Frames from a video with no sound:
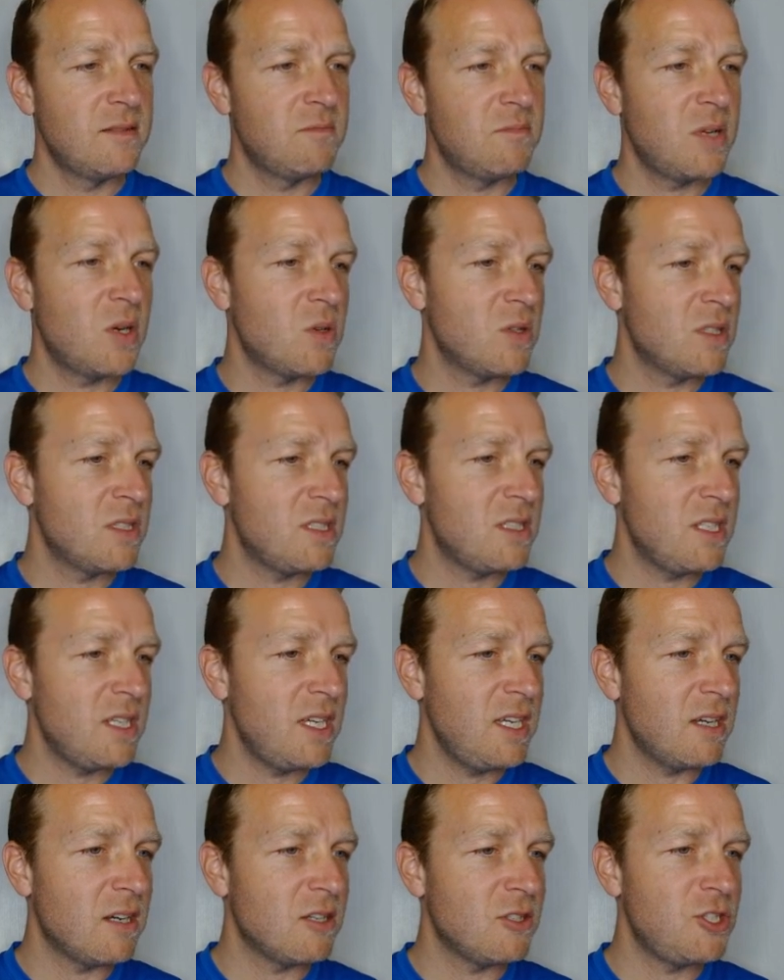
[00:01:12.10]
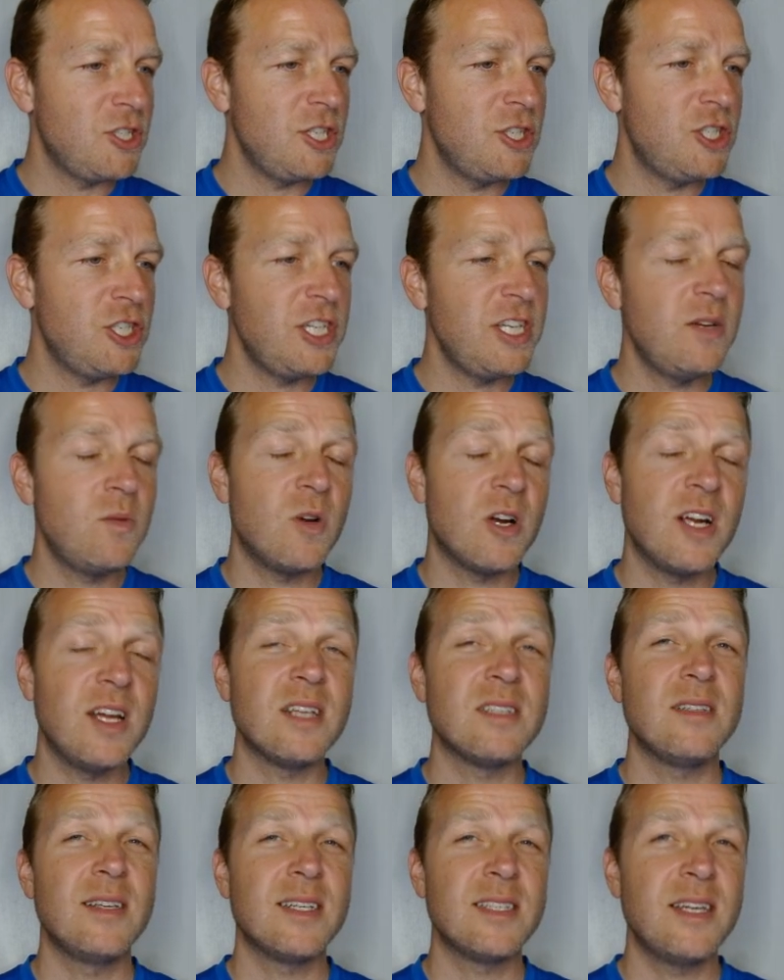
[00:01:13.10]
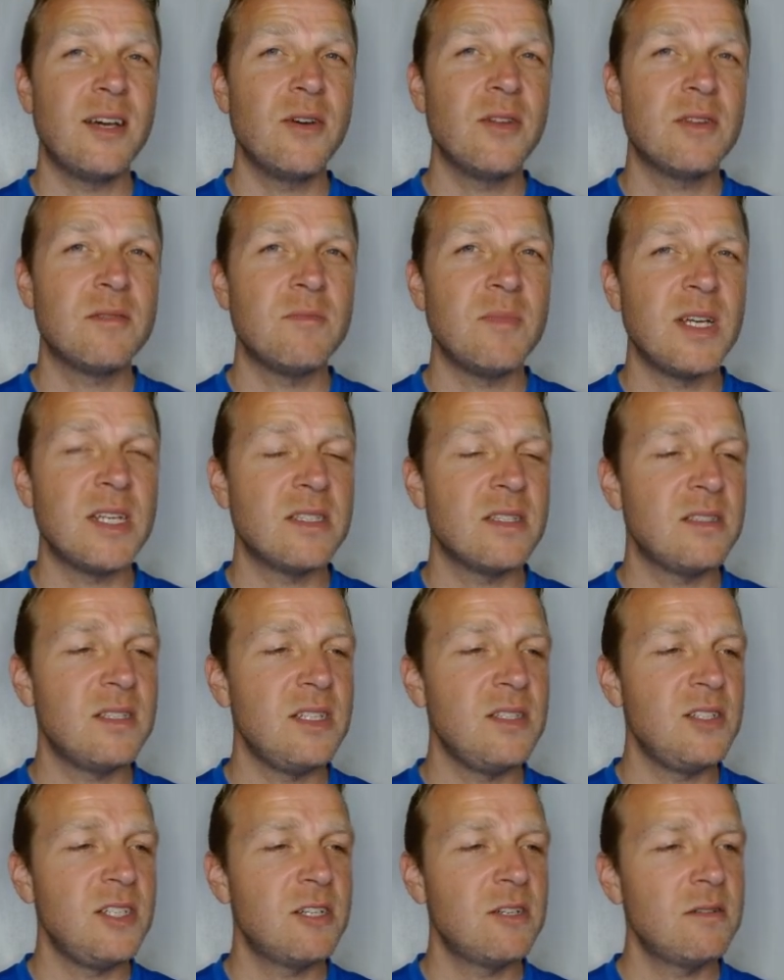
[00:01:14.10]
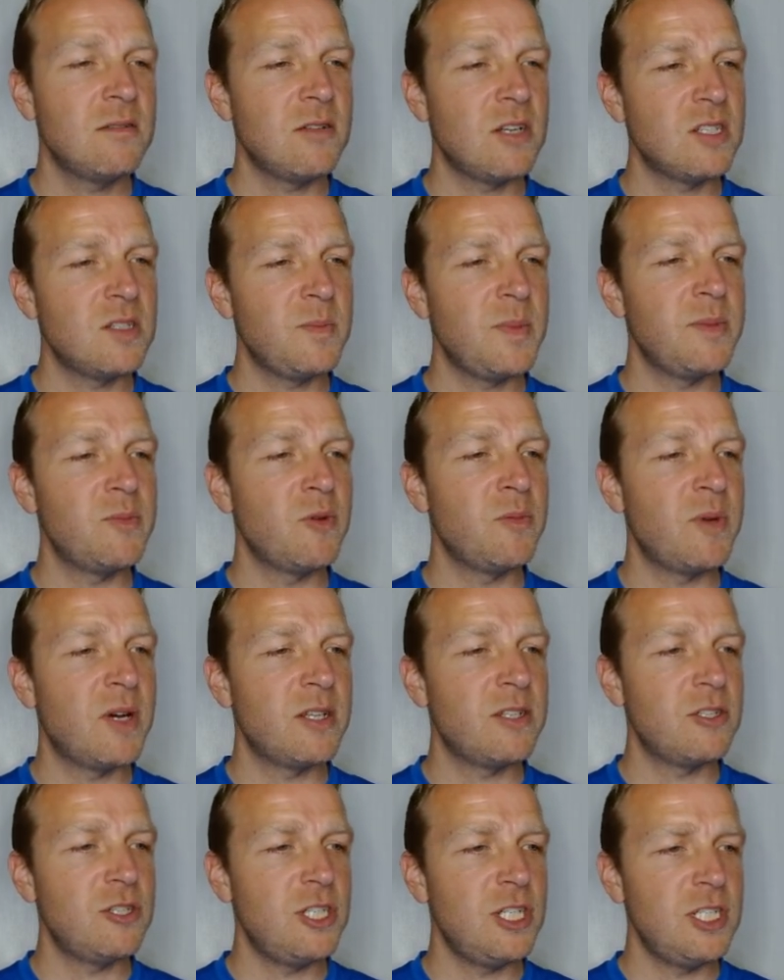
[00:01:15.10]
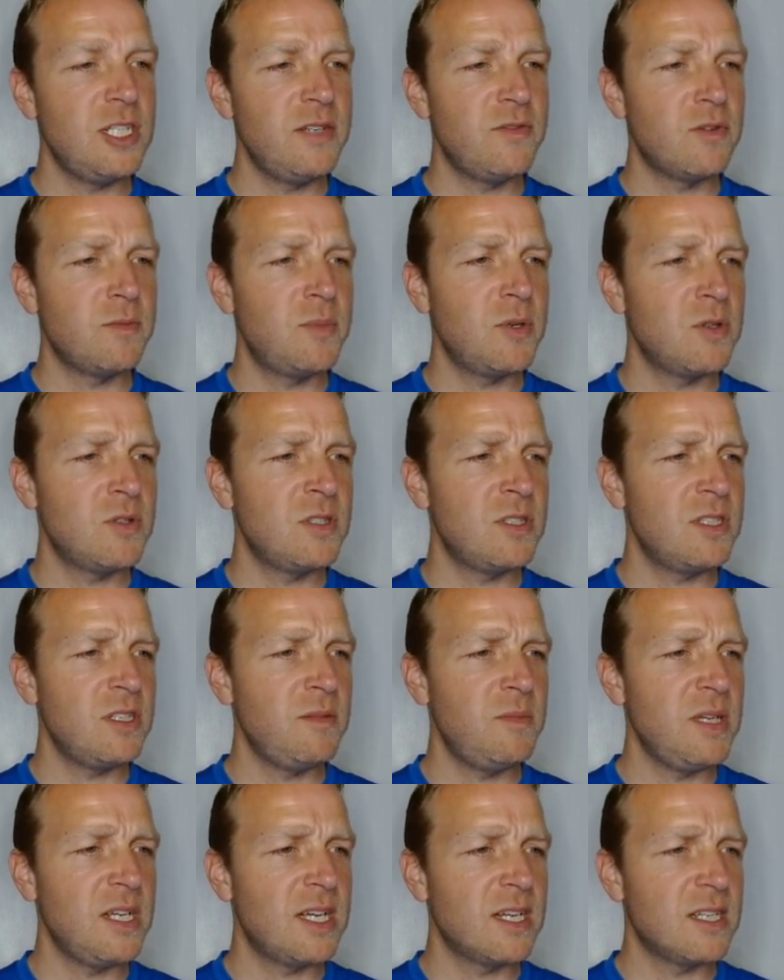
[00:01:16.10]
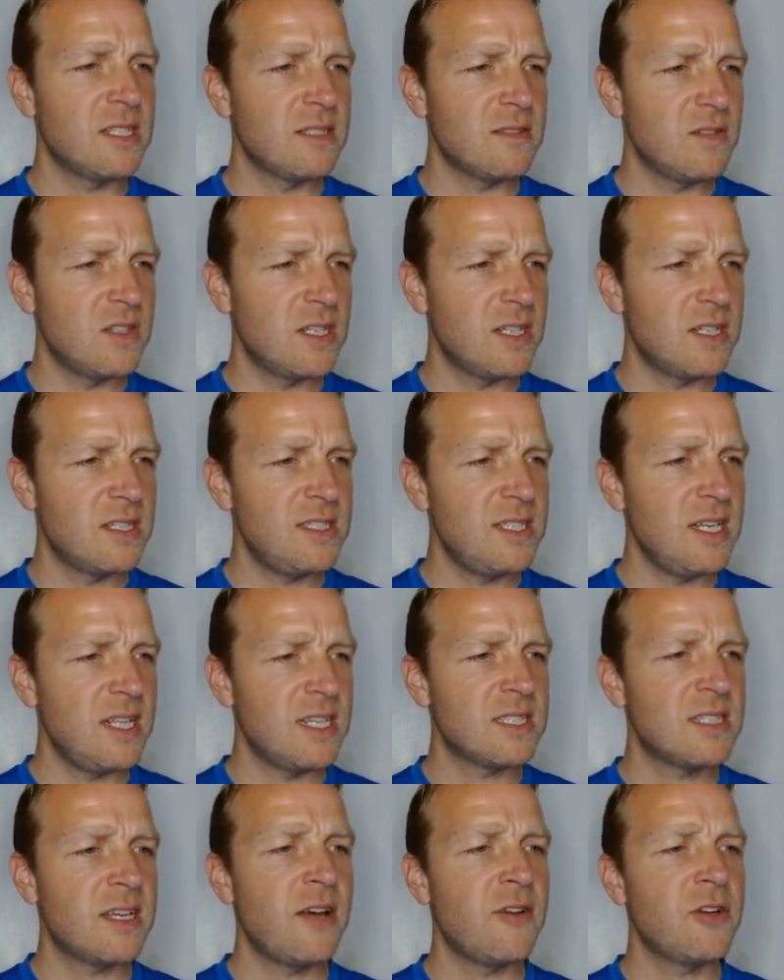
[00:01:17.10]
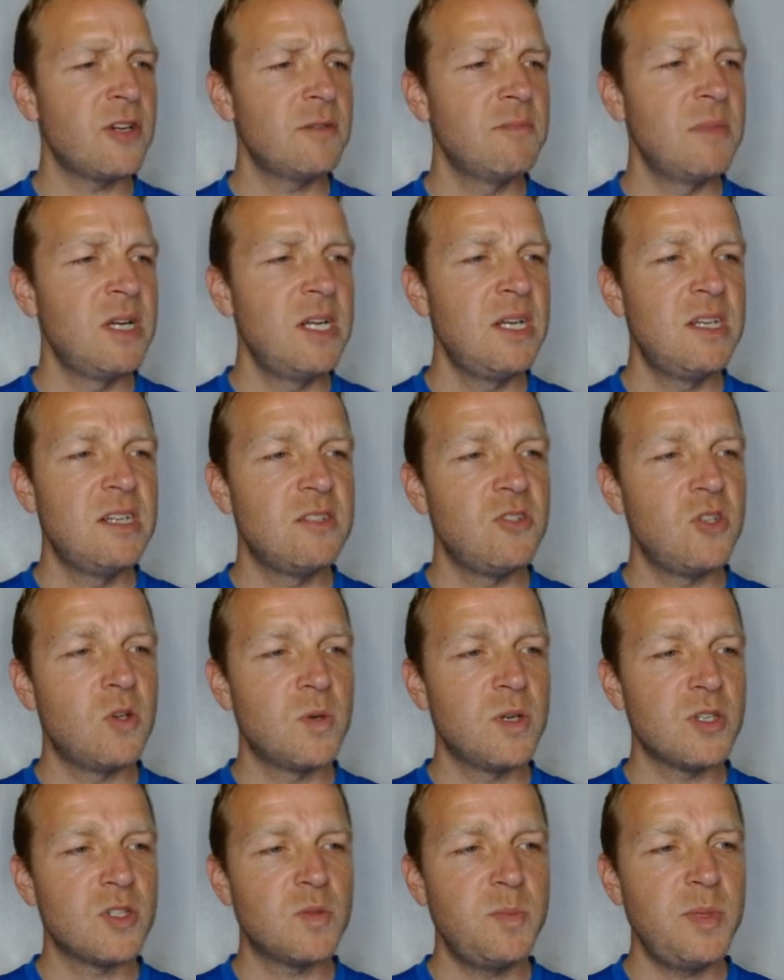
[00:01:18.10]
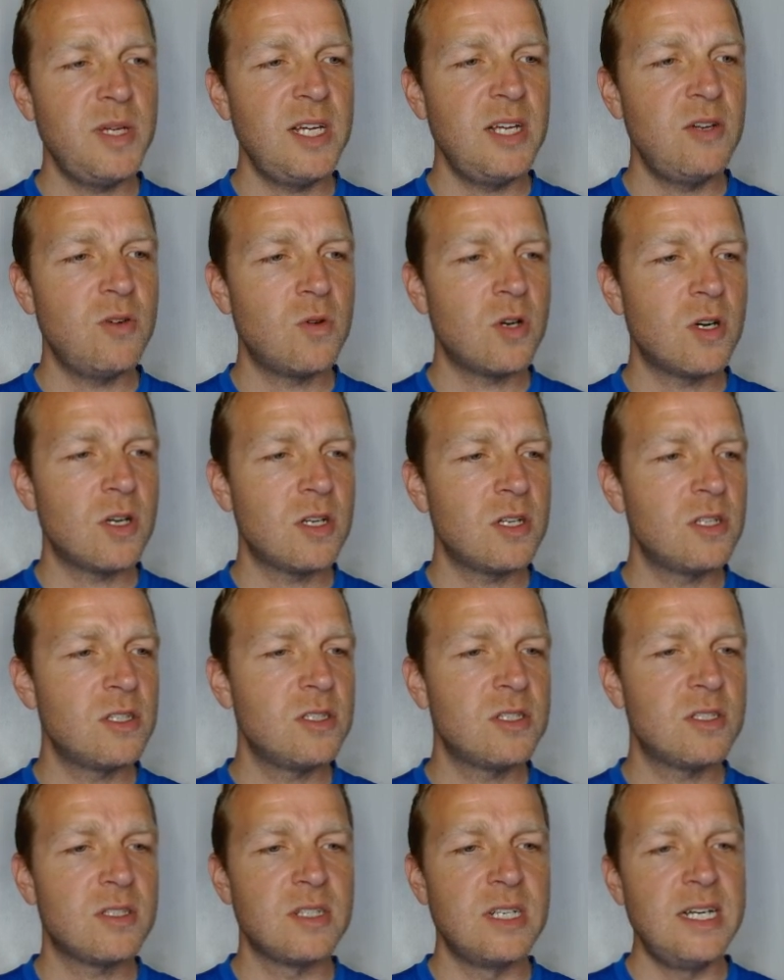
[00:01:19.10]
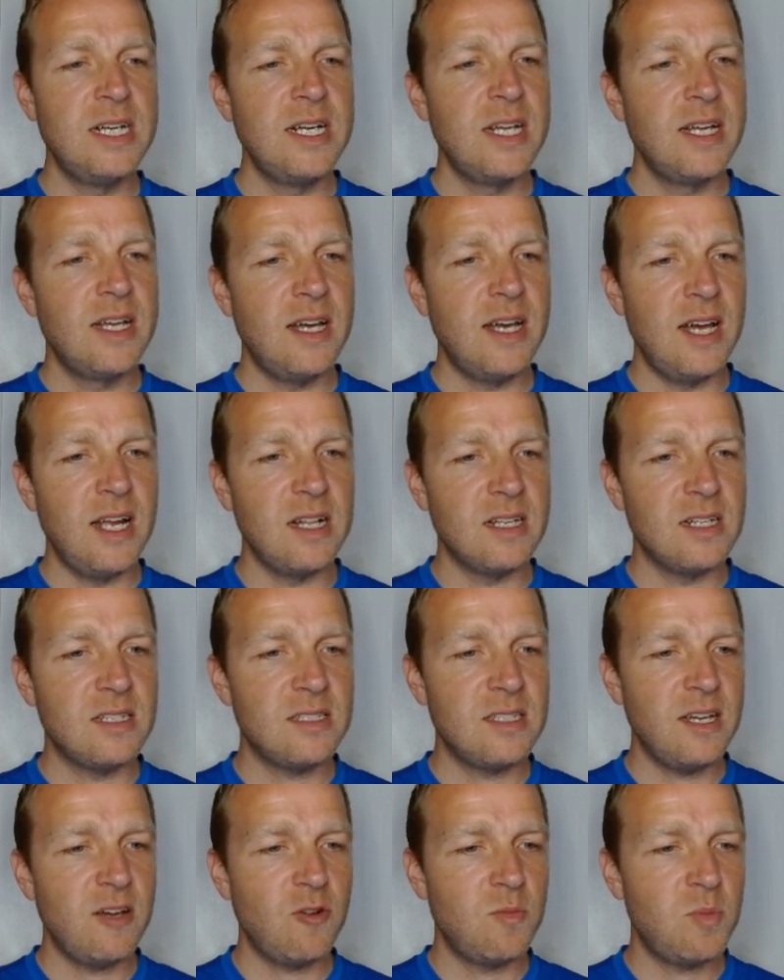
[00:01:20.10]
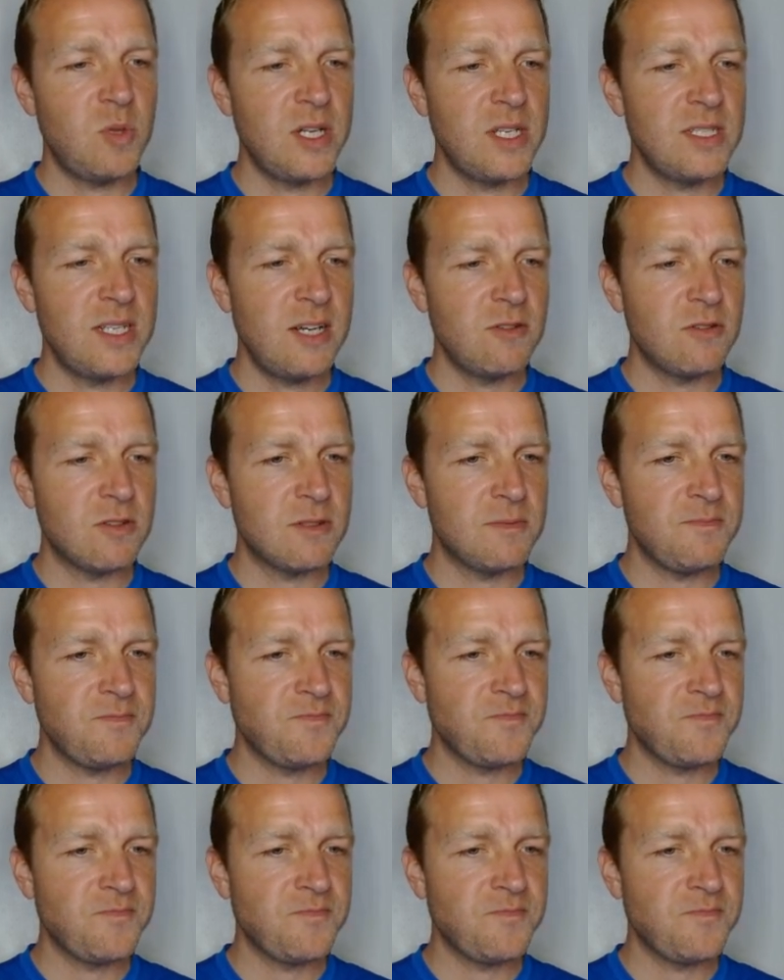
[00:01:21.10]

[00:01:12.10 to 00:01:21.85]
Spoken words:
potency on GG, where he has less health, makes this easier. Lots of people mod their GG for potency because of the CLS counter. No real speed orders, and let's see how it plays out.